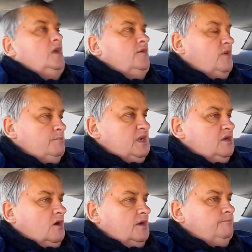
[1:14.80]
From
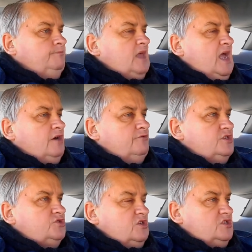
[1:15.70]
midnight, our
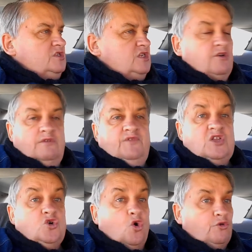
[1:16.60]
restrictions here in
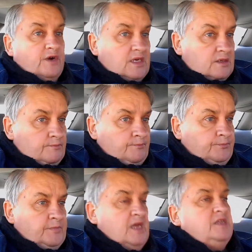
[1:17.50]
Victoria,
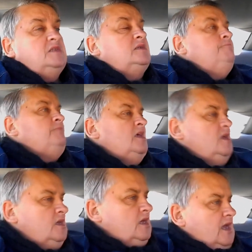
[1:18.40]
that is,
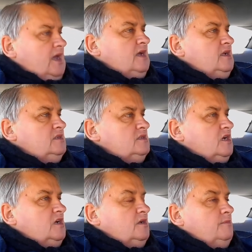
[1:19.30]
and.
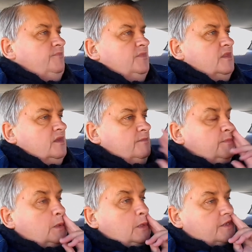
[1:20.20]

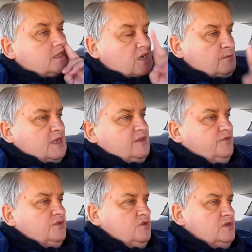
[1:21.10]
Not so much
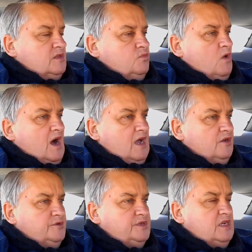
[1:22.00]
for New South
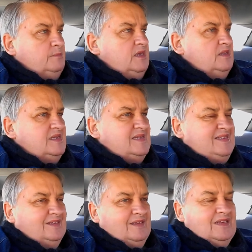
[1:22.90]
Wales. I mean, they're
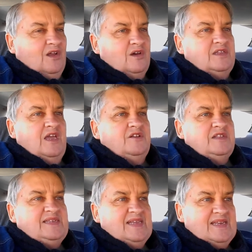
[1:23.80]
still in lockdown in
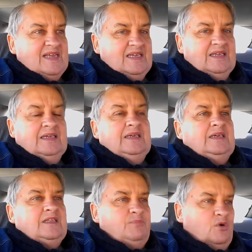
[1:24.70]
Sydney.
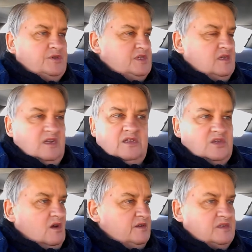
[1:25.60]
The poor
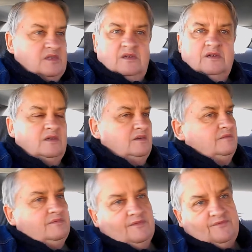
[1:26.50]
Sydneysiders. I
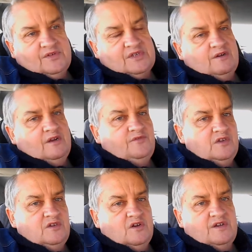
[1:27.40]
feel sorry for
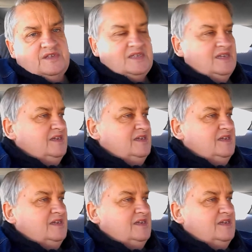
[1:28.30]
you guys.